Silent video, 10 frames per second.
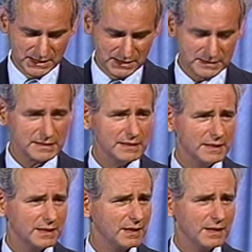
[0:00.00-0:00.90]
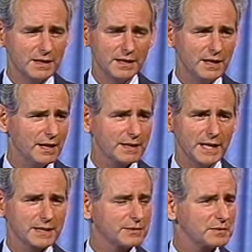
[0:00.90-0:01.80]
you see? And
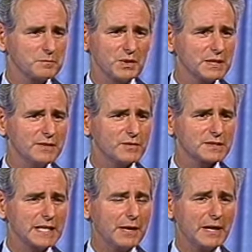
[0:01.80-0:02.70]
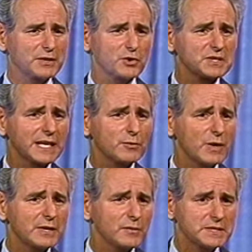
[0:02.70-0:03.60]
I couldn't believe it. Now I couldn't get
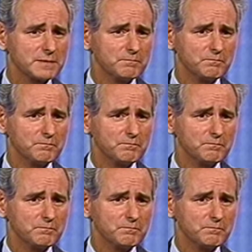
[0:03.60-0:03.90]
rid of it.